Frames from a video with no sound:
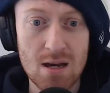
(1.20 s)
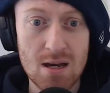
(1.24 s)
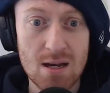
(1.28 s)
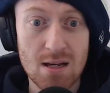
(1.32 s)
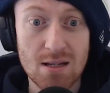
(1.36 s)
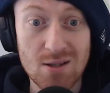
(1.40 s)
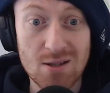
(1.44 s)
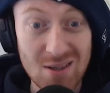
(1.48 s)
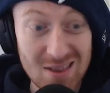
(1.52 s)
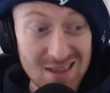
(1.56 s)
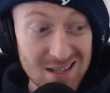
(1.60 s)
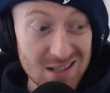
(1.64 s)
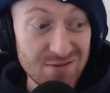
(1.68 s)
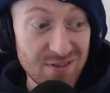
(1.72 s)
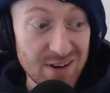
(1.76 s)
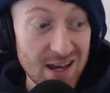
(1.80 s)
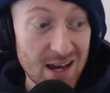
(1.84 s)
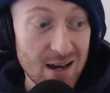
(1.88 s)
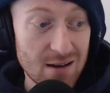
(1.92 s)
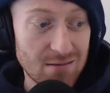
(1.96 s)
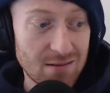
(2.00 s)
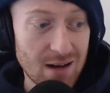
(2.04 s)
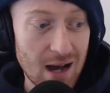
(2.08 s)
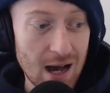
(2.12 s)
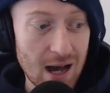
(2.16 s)
So in this
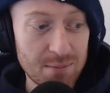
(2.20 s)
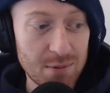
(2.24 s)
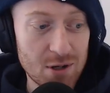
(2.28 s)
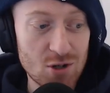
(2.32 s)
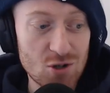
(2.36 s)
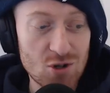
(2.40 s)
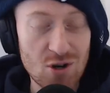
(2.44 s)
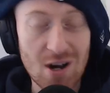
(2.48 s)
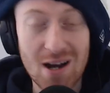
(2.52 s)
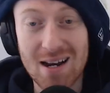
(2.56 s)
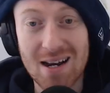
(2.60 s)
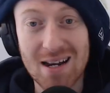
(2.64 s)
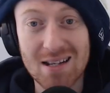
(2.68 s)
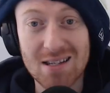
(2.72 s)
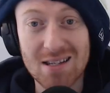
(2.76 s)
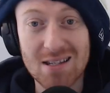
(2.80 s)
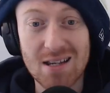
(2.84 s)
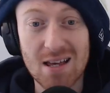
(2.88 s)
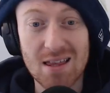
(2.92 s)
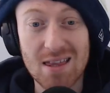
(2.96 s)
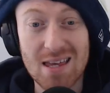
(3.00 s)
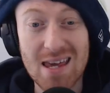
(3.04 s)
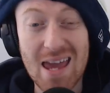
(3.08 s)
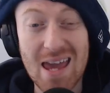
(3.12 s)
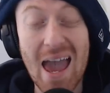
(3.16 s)
video, I'm going to try and
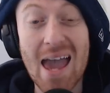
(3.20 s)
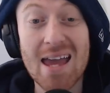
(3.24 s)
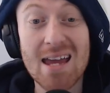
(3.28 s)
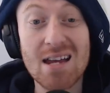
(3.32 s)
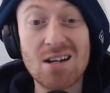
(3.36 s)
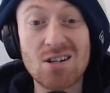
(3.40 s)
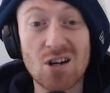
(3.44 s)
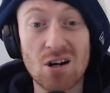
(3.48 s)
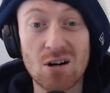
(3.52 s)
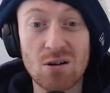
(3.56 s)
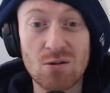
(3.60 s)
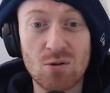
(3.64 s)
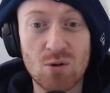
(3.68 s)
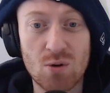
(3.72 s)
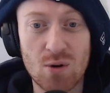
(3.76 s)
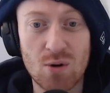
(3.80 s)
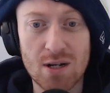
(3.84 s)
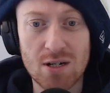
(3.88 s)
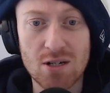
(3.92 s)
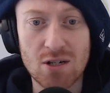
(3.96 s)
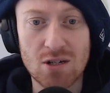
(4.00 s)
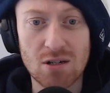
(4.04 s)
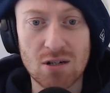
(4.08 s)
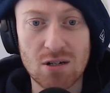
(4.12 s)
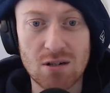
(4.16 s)
answer the age-old
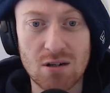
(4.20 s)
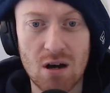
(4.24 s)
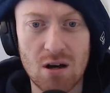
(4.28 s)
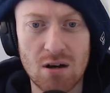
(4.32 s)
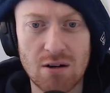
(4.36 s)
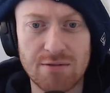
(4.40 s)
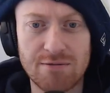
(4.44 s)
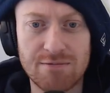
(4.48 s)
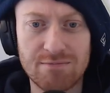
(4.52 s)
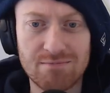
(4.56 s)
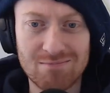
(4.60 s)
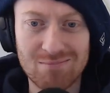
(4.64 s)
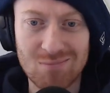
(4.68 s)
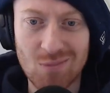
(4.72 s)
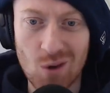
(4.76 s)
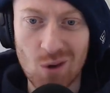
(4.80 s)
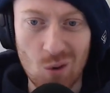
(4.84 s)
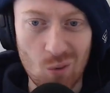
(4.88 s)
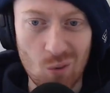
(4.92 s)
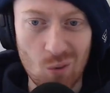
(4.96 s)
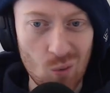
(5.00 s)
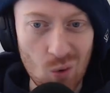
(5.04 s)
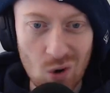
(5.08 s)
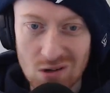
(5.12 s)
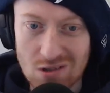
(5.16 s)
question of
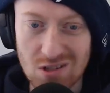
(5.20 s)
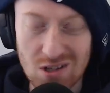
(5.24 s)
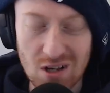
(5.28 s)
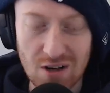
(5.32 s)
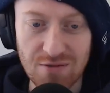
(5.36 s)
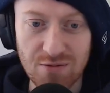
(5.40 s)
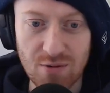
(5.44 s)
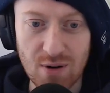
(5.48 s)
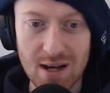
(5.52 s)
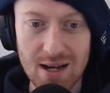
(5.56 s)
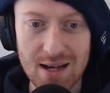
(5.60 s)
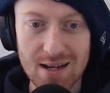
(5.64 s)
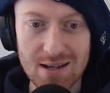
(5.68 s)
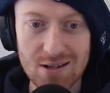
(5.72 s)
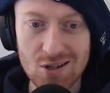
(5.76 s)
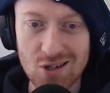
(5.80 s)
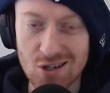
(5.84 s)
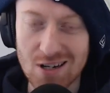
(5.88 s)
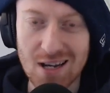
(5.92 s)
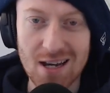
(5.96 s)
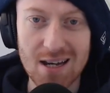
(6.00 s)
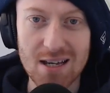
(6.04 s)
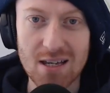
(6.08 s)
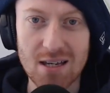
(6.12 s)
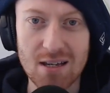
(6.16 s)
what software
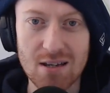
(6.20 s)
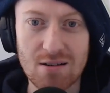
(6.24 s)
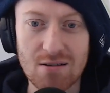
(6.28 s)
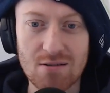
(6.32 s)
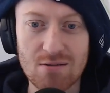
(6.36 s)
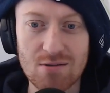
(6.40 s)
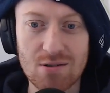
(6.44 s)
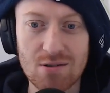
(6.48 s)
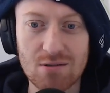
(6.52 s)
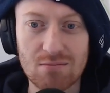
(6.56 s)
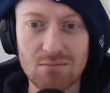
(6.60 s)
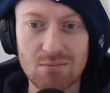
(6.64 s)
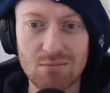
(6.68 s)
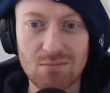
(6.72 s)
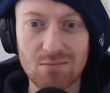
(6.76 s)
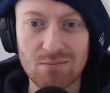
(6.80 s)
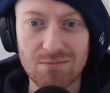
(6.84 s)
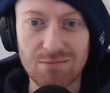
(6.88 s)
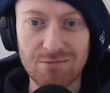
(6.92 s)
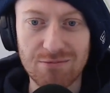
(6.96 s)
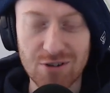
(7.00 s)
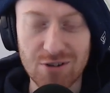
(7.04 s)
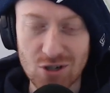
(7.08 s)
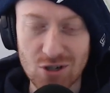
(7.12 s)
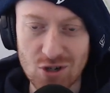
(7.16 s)
should I use
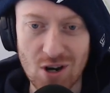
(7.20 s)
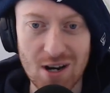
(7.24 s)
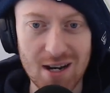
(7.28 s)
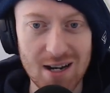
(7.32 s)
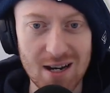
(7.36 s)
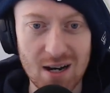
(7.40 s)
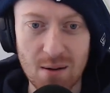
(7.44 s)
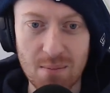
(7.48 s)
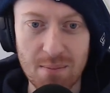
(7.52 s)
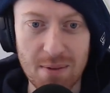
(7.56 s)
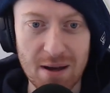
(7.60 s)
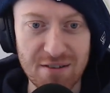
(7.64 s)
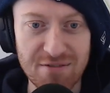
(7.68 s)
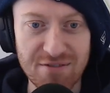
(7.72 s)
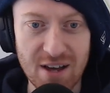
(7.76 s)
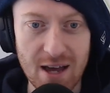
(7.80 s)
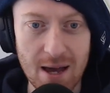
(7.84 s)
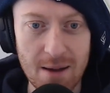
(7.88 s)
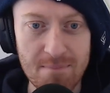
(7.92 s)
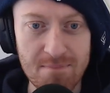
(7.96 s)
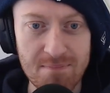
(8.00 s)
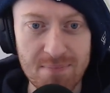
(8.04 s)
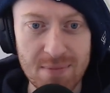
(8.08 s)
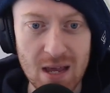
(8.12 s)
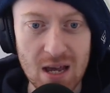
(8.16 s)
for trading on
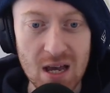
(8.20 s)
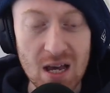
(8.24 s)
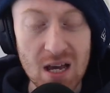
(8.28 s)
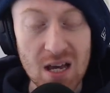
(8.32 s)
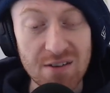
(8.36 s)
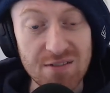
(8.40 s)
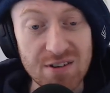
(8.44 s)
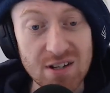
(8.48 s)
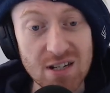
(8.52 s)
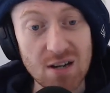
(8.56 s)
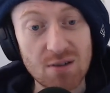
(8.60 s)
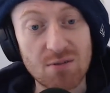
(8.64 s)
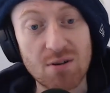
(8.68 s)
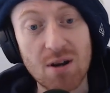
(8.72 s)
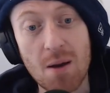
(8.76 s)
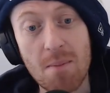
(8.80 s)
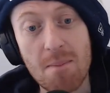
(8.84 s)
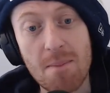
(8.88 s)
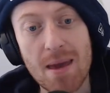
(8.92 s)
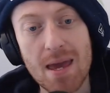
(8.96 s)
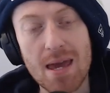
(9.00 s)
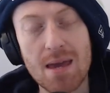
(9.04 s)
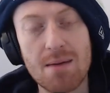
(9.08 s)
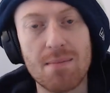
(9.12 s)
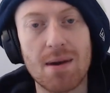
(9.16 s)
Betfair? If you don't know
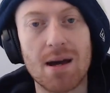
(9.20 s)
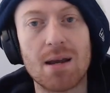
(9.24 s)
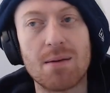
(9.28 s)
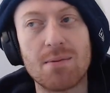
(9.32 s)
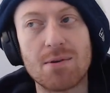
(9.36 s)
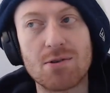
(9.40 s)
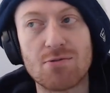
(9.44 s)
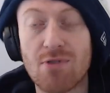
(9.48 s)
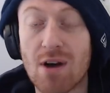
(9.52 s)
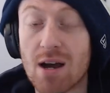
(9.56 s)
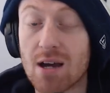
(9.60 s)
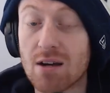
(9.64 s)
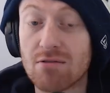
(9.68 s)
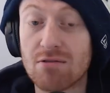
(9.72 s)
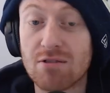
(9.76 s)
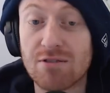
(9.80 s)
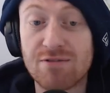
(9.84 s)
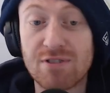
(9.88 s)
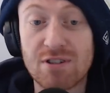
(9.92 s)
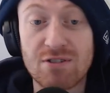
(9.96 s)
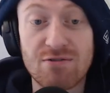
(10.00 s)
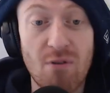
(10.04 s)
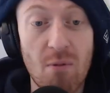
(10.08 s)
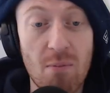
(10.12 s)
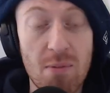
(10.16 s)
me, my name is Ryan
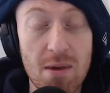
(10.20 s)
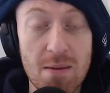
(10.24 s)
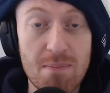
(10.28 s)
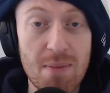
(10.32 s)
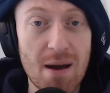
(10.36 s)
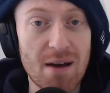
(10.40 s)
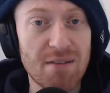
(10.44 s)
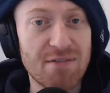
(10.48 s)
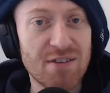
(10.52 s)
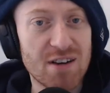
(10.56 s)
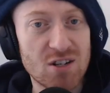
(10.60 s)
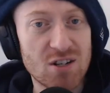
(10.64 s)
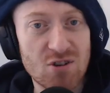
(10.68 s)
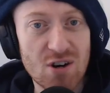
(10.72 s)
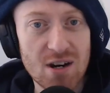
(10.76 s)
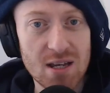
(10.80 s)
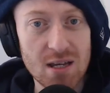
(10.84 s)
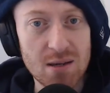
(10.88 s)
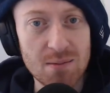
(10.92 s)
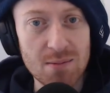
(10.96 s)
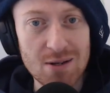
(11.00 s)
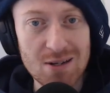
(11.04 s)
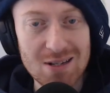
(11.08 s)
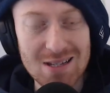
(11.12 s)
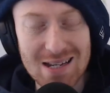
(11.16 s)
Carruthers from the Betfair trading
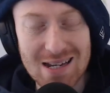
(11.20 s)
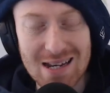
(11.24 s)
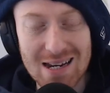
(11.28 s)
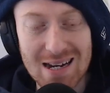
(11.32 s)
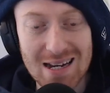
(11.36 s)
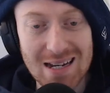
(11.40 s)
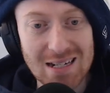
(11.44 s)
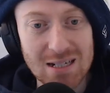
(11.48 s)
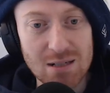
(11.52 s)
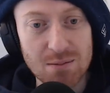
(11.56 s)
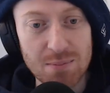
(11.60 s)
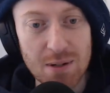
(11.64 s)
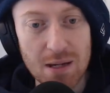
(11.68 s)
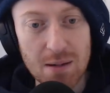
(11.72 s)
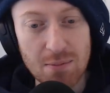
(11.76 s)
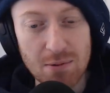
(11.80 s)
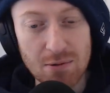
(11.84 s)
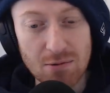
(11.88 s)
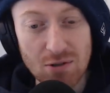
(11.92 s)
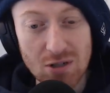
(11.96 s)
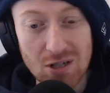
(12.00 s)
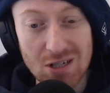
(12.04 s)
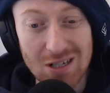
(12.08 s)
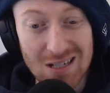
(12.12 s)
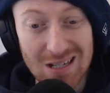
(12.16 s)
community, and I help
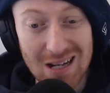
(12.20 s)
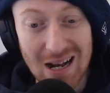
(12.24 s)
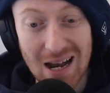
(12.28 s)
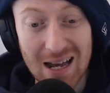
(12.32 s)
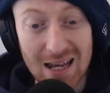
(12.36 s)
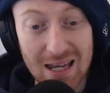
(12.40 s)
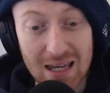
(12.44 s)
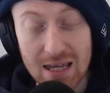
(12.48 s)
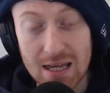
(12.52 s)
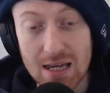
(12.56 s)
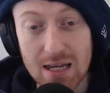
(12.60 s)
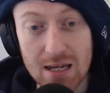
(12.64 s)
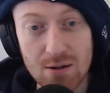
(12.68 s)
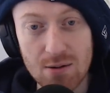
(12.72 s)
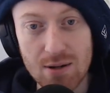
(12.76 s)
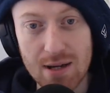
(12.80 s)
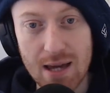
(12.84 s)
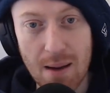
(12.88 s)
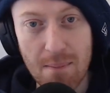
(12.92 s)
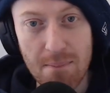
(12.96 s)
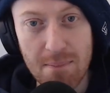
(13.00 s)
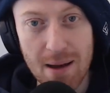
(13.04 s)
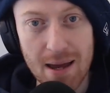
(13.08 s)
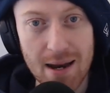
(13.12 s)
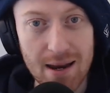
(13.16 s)
people just like you
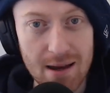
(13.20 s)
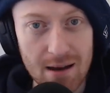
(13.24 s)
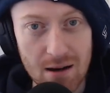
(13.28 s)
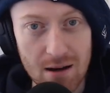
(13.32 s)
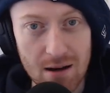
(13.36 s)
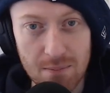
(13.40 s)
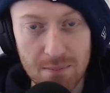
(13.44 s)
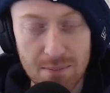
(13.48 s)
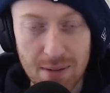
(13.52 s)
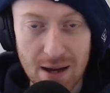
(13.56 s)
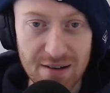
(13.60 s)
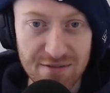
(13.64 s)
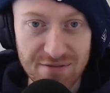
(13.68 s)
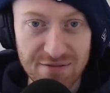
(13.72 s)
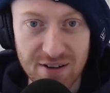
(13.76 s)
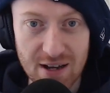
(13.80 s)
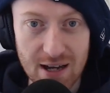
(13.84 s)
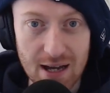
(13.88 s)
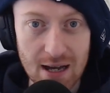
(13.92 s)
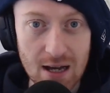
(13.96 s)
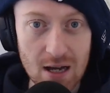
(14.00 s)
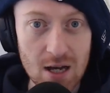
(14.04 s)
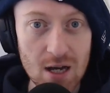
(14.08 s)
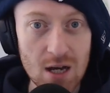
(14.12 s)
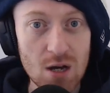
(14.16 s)
get better on
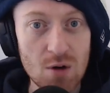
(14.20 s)
Betfair.